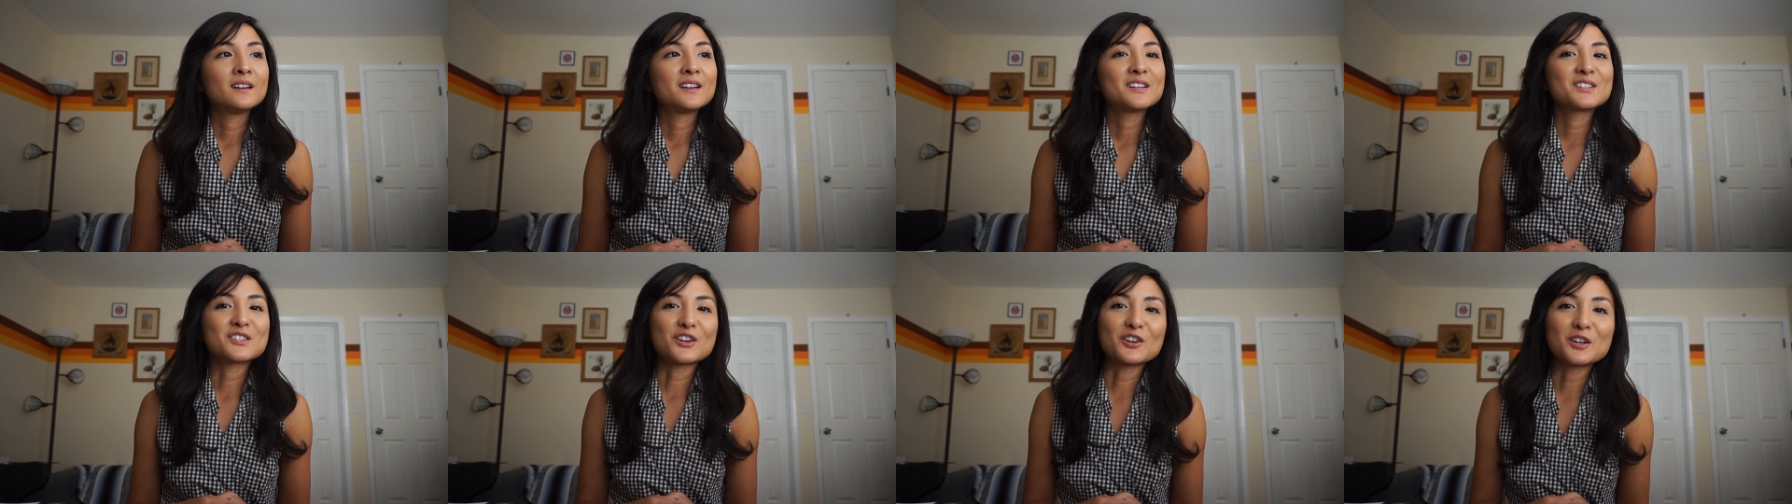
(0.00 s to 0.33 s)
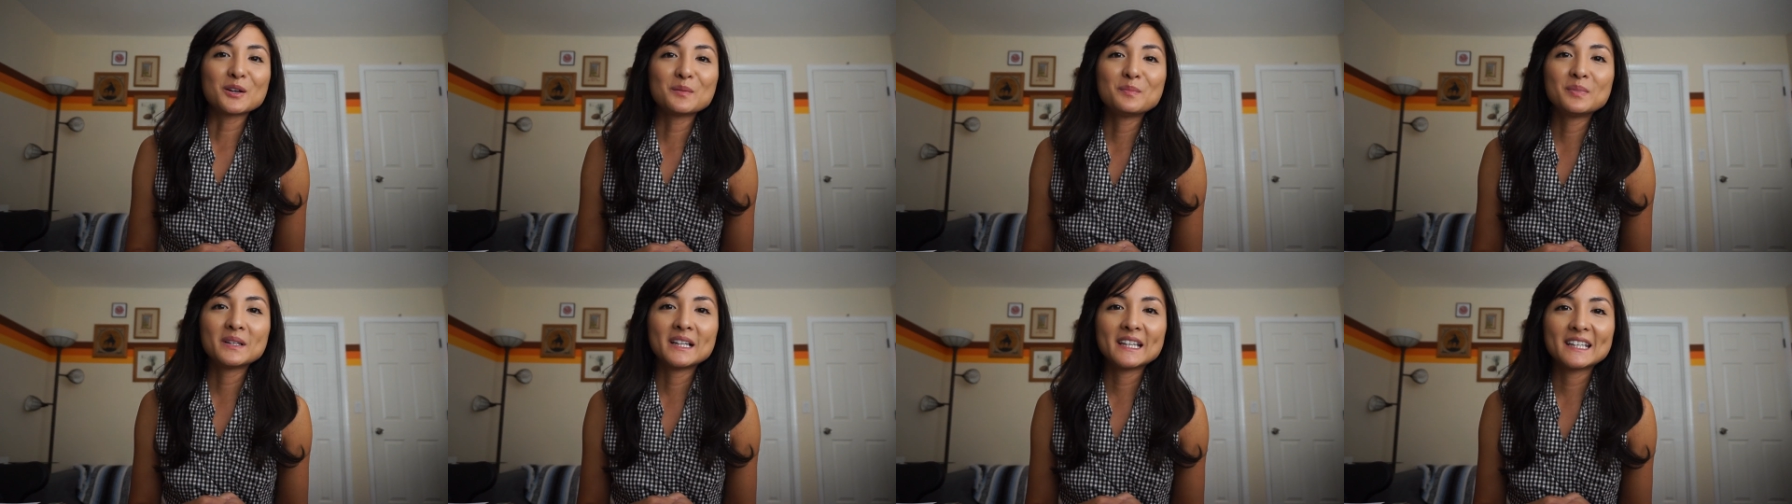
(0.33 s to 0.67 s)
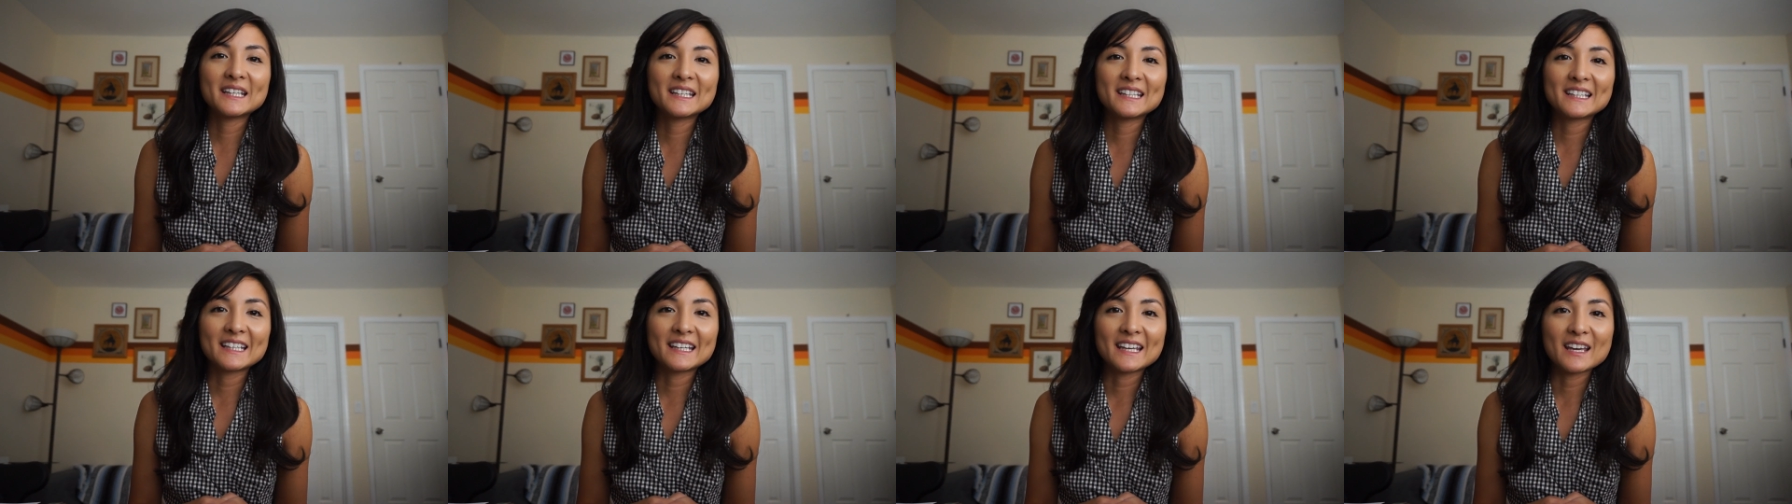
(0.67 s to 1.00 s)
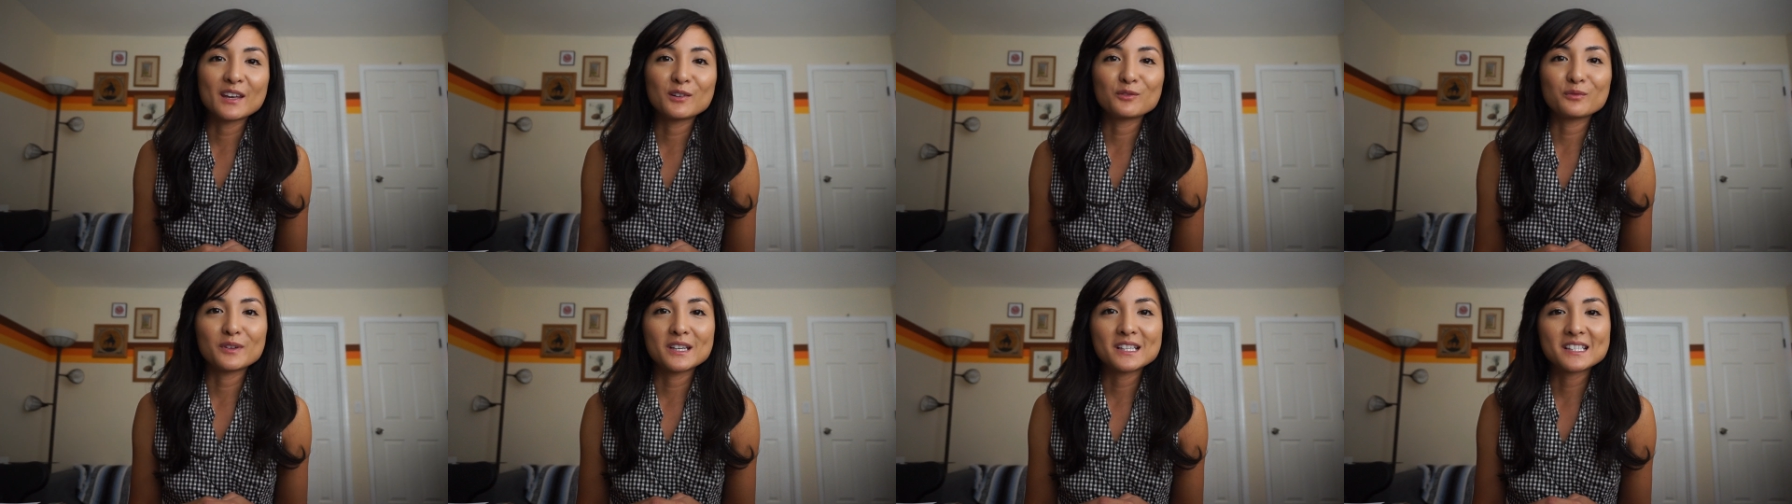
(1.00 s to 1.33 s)
started playing it
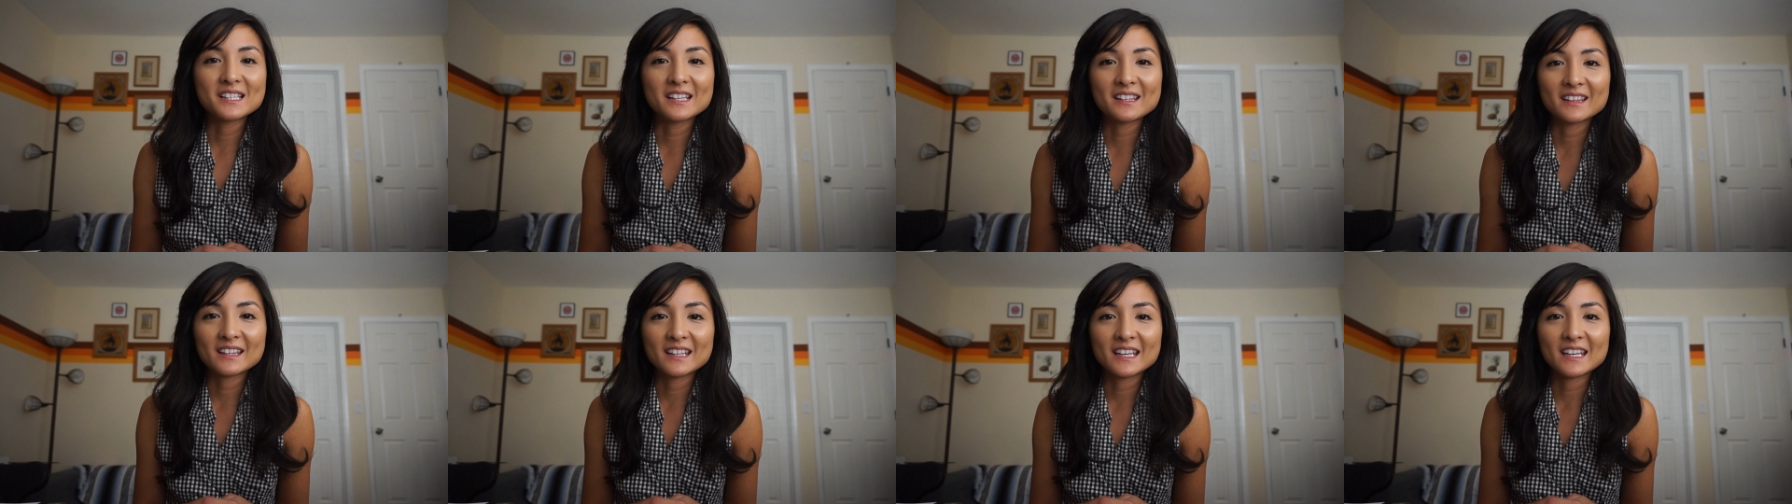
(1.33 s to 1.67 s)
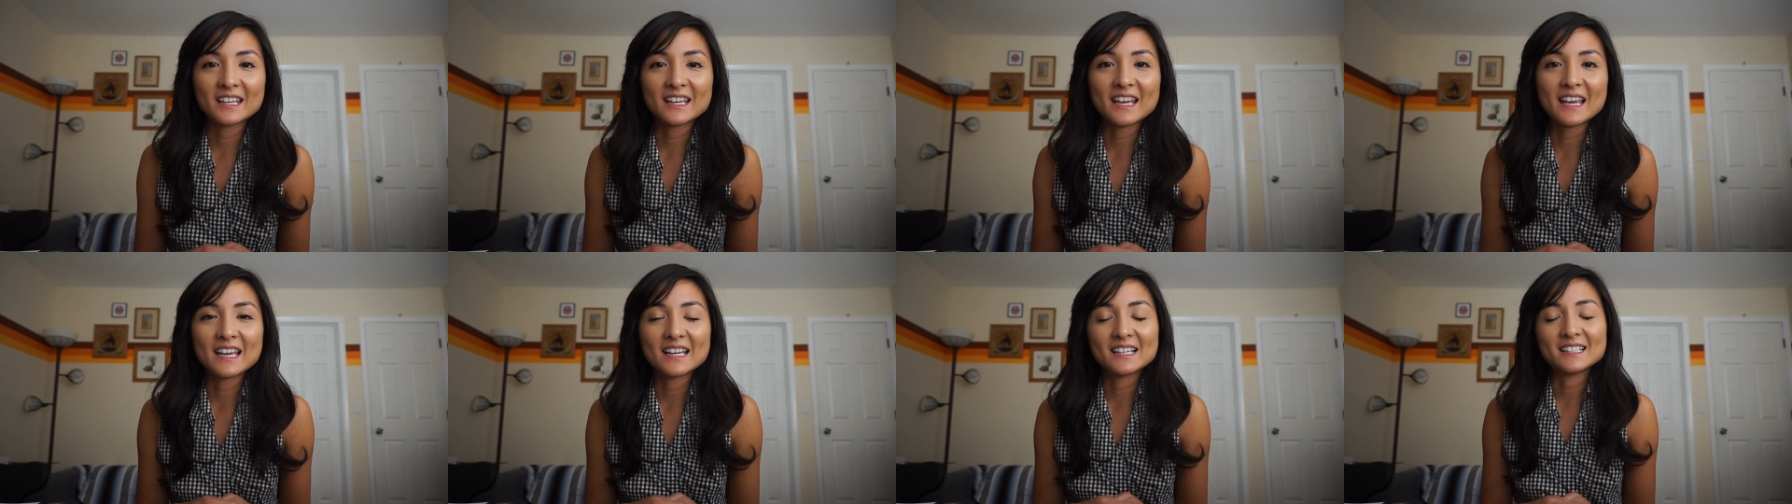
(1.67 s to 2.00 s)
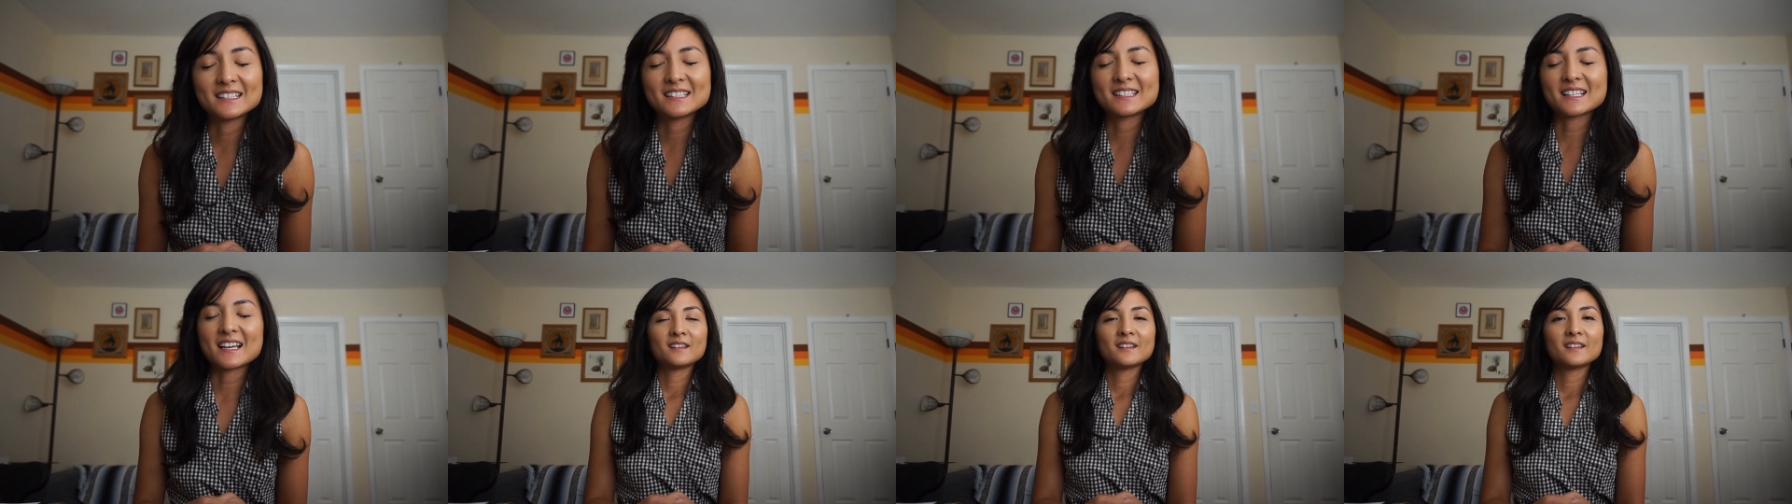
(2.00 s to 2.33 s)
again recently, and